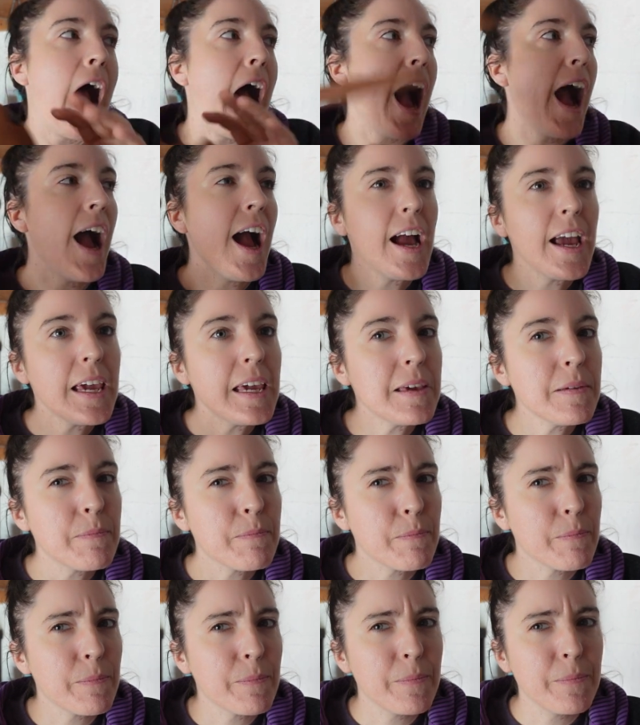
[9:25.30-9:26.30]
I
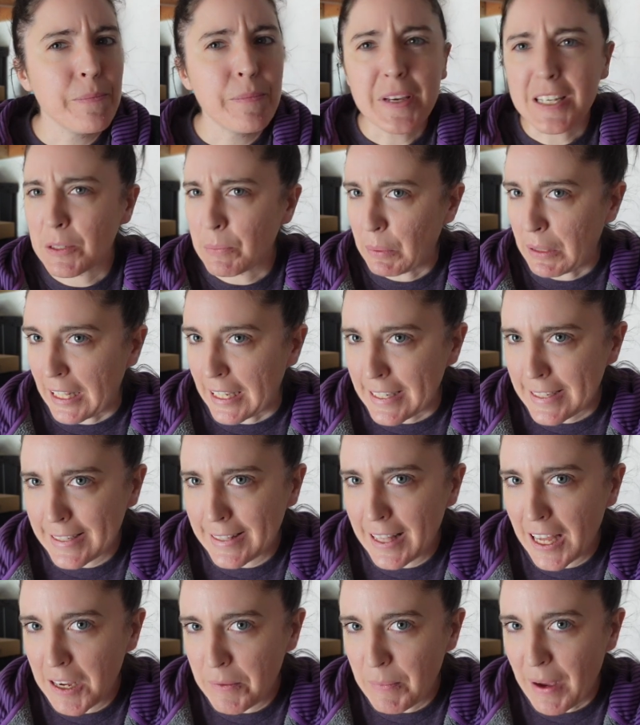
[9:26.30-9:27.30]

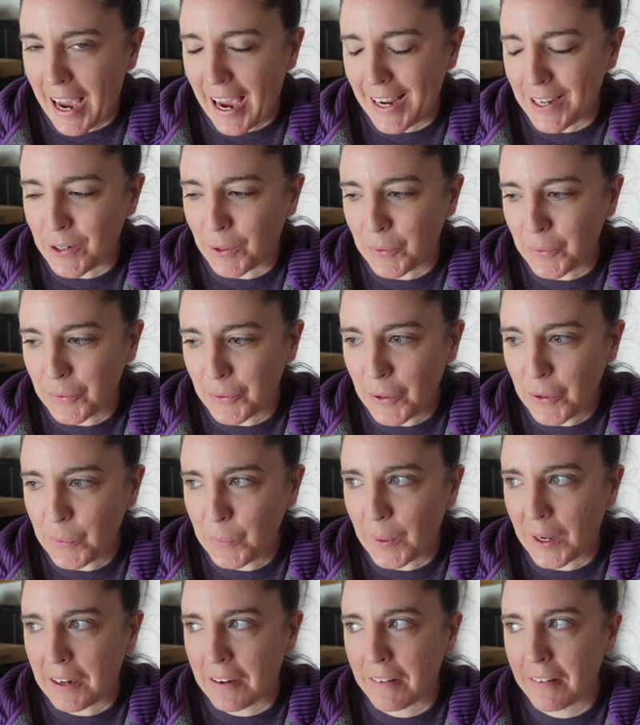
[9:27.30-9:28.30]
misplaced them. I don't know
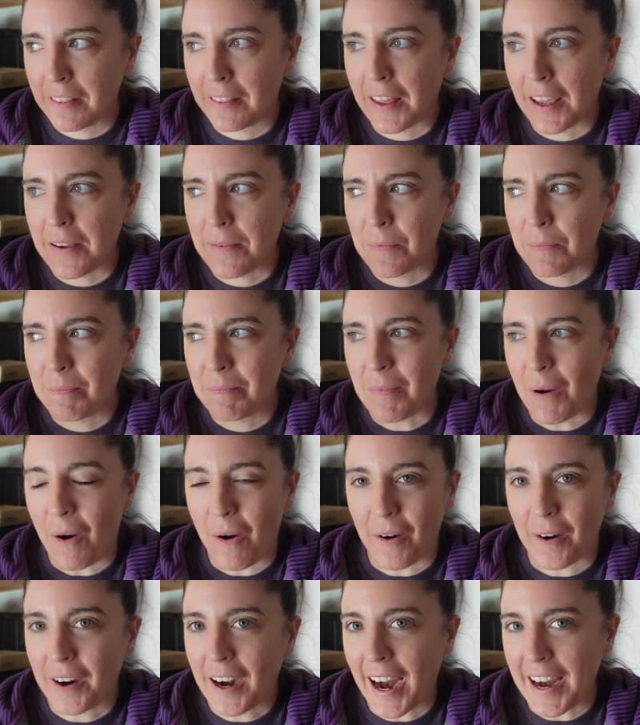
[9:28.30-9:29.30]
where they
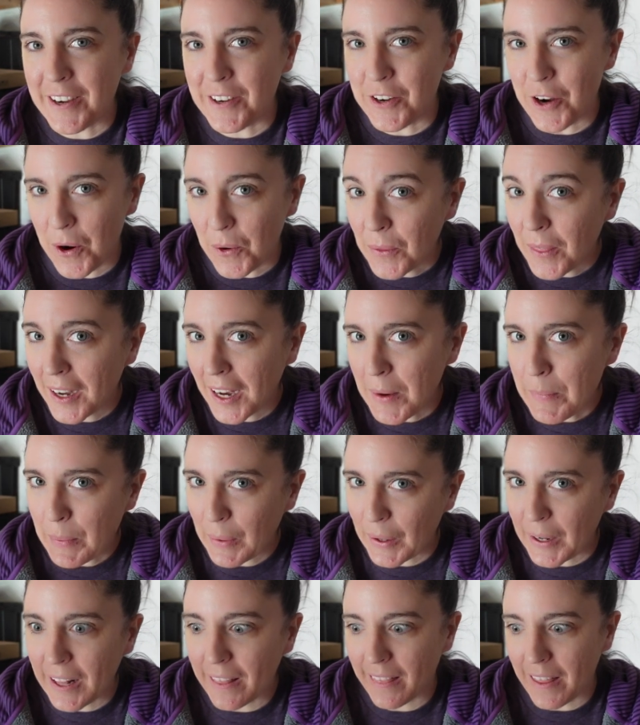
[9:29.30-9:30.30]
are. I know that I
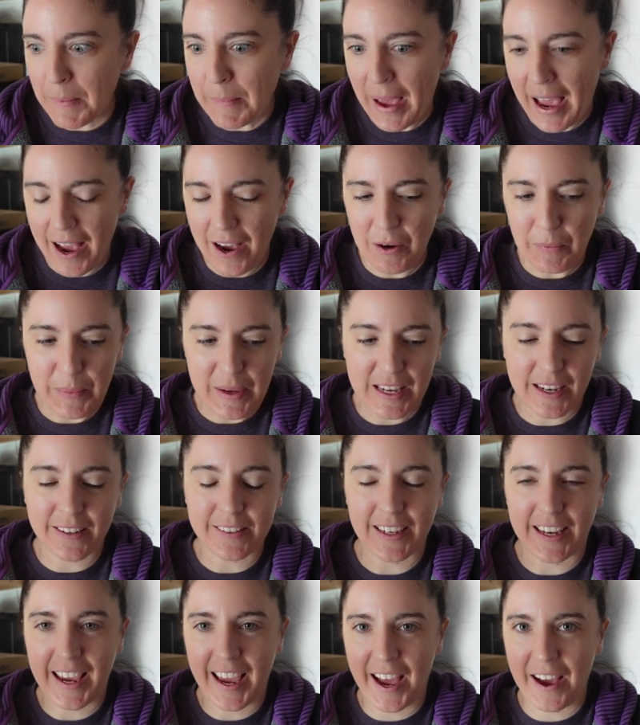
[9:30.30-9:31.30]
printed them out
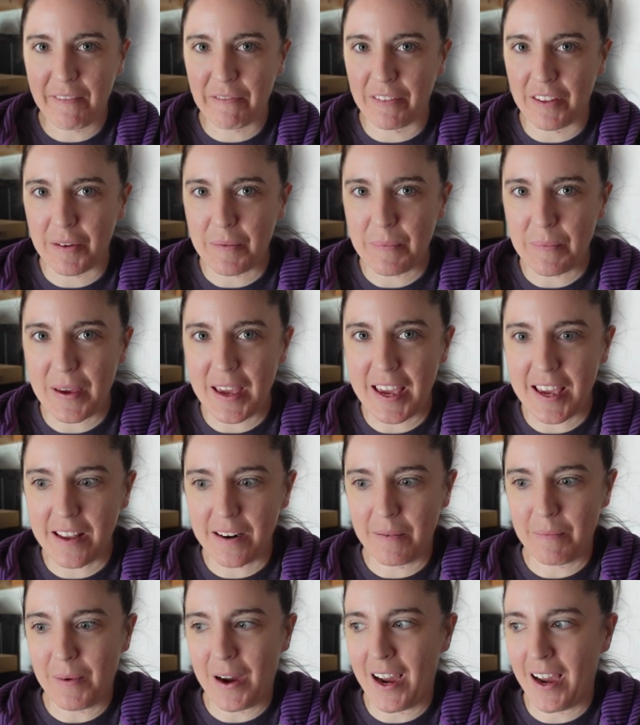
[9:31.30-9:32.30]
because I have them
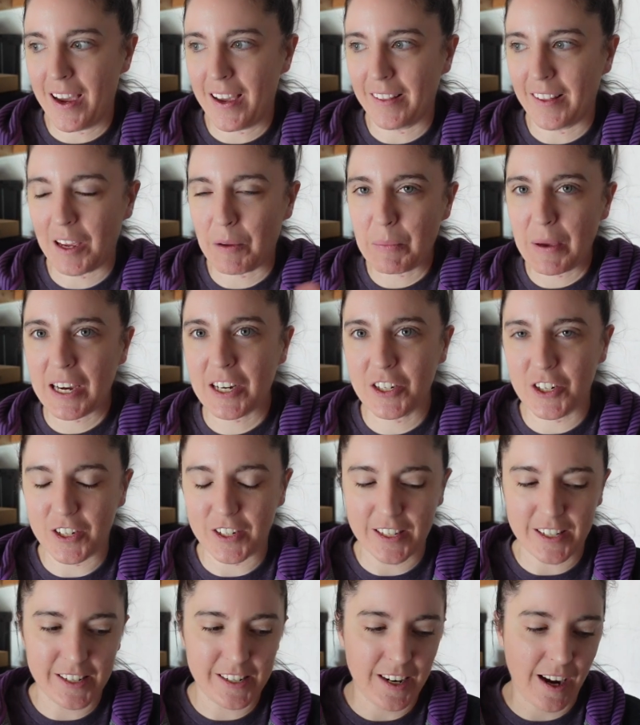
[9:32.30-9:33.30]
in my like
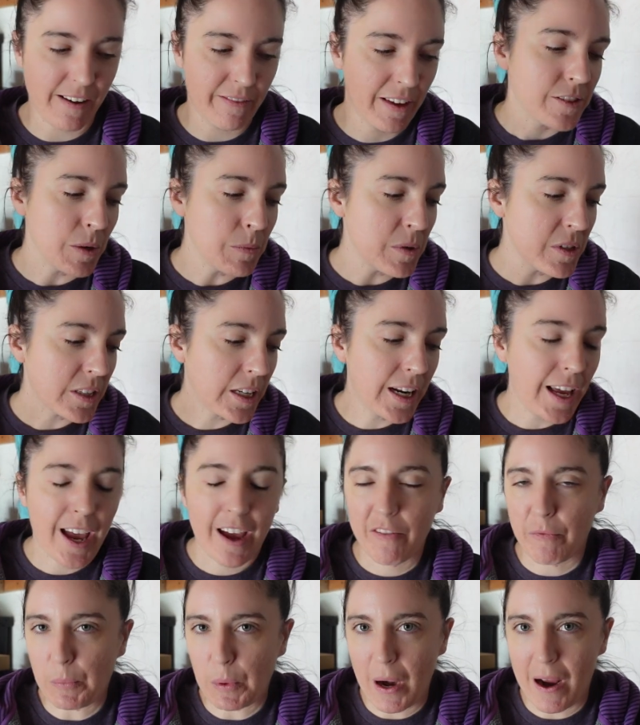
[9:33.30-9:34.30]
pictures and stuff. So I'm just gonna
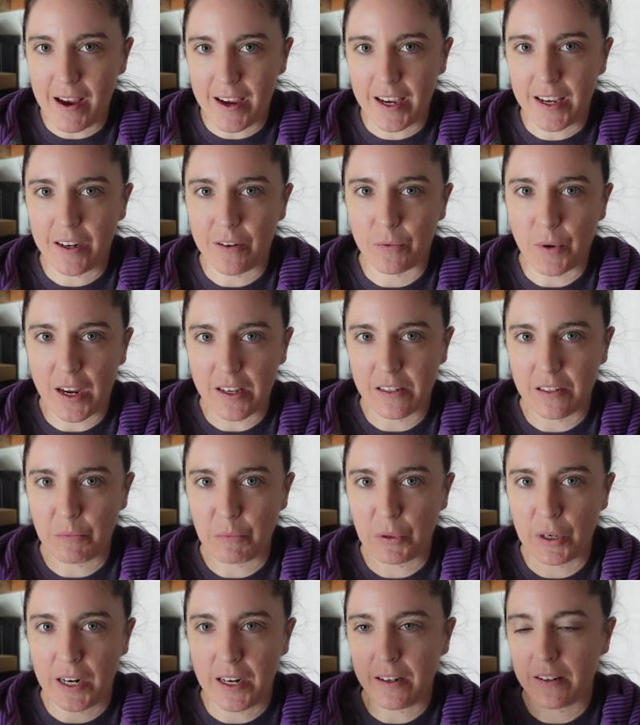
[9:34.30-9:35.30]
have Brian
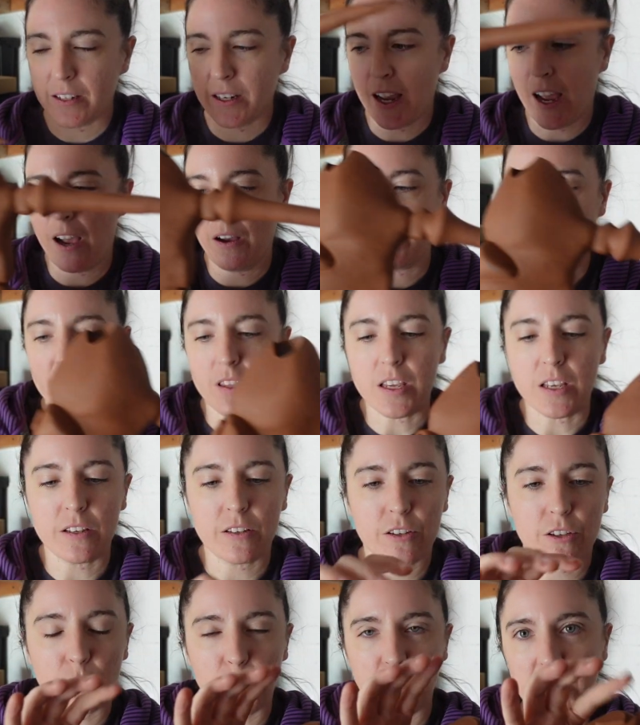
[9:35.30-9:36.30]
resin print out
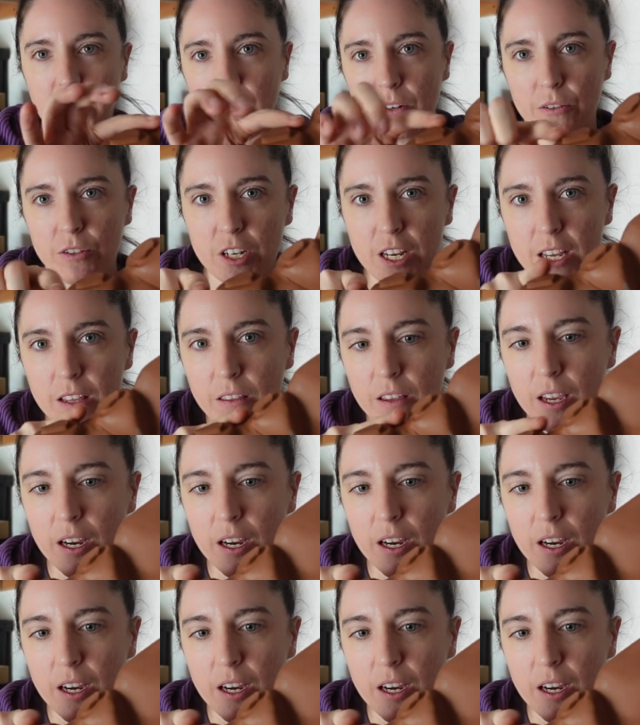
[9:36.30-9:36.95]
these three little teeth